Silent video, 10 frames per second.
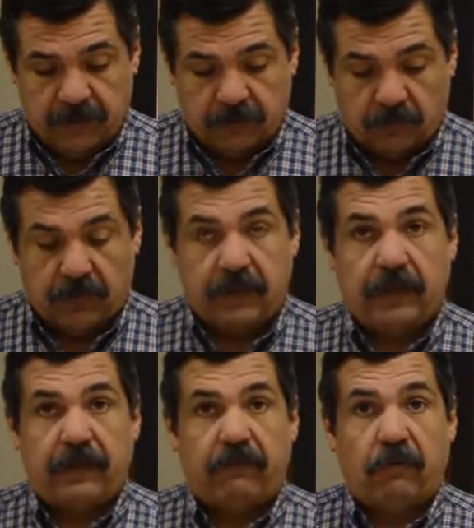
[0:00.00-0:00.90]
So we
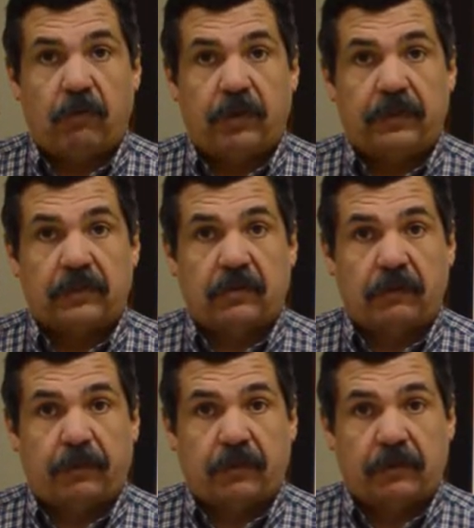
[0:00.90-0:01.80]
need everyone that's going
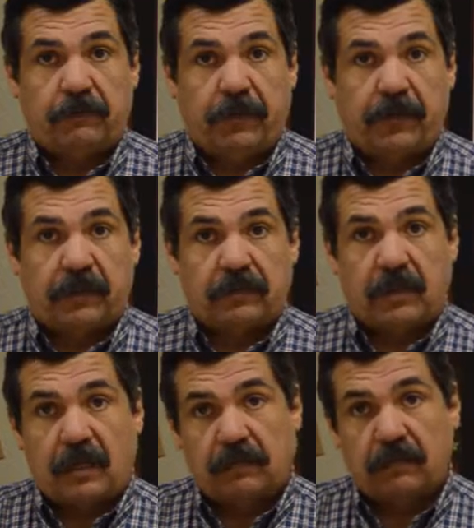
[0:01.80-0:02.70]
to participate at the
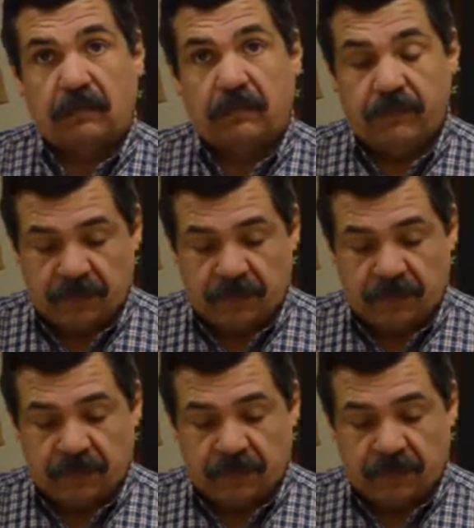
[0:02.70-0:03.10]
stock show